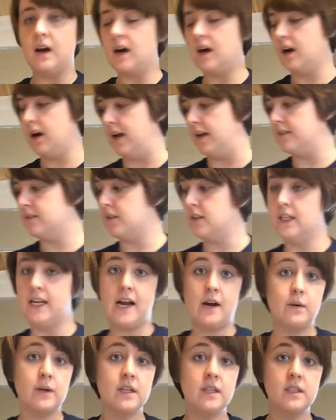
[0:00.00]
All right, so
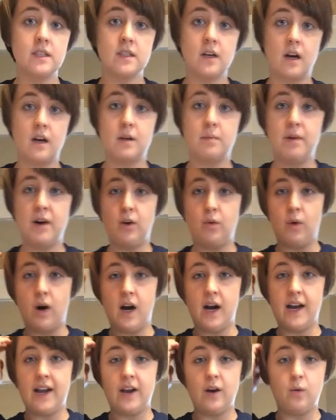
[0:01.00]
now we're going to talk about
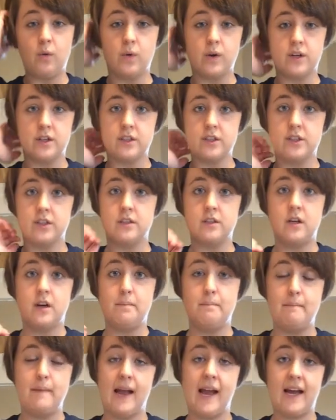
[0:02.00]
why order
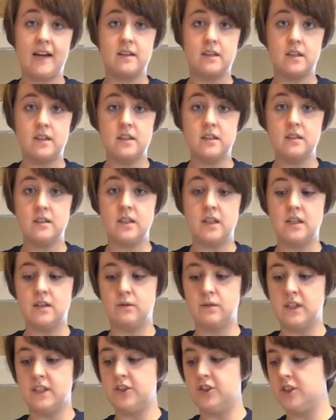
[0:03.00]
matters in a
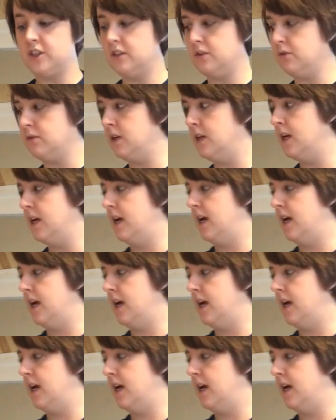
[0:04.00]
ratio.